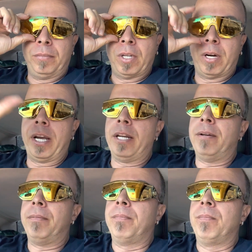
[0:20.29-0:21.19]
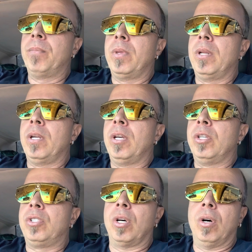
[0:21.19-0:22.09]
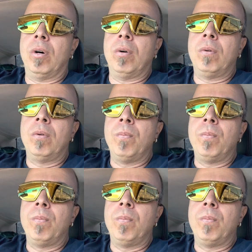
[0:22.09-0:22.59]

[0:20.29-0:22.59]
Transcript: All right? So